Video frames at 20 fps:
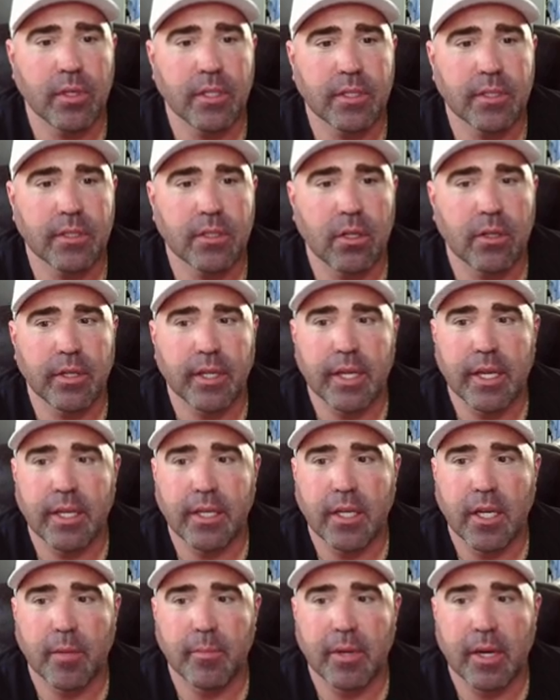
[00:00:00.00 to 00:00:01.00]
This is all the
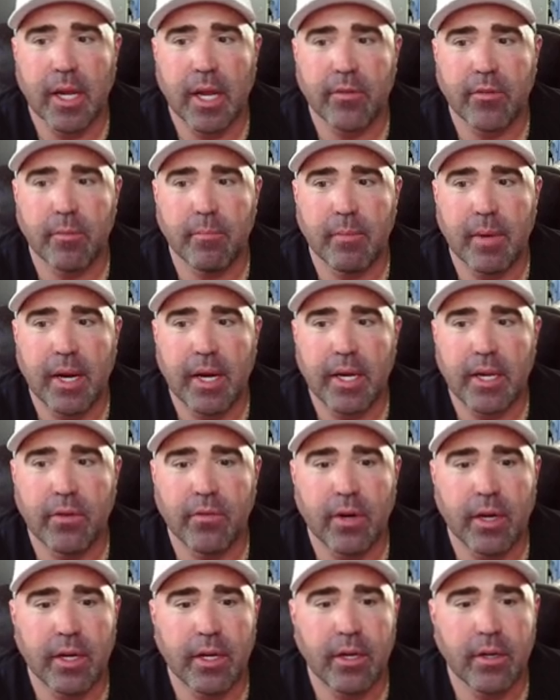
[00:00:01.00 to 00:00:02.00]
income that I have remaining
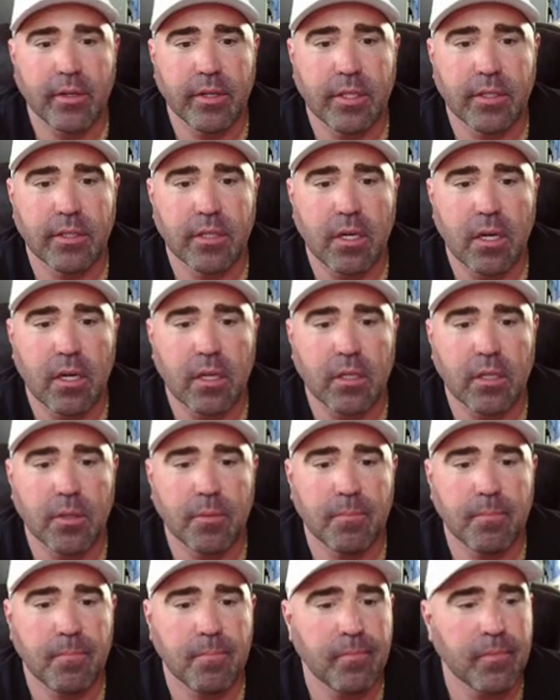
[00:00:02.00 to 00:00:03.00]
right here in this
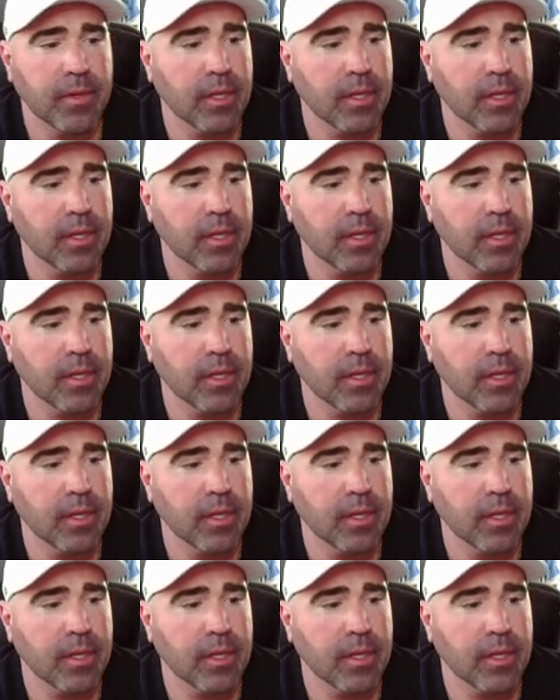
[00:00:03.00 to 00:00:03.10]
column.